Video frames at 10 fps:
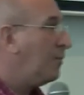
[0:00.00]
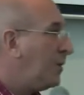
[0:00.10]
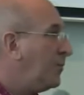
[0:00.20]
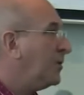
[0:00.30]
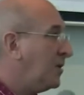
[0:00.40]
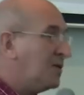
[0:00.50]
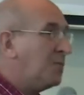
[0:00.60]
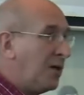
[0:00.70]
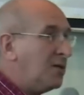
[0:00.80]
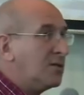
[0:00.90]
People need
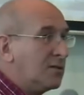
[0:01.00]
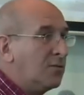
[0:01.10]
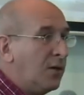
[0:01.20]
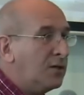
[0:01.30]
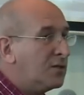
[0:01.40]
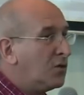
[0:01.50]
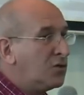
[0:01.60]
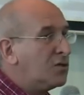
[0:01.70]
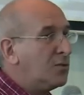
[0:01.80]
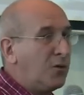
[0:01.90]
spaces, right? It's
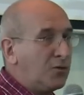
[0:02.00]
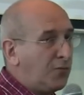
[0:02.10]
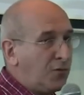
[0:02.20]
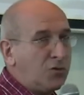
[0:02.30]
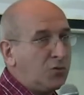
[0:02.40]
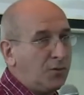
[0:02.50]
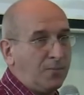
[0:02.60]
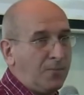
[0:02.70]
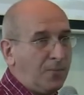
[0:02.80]
not just about the virtual.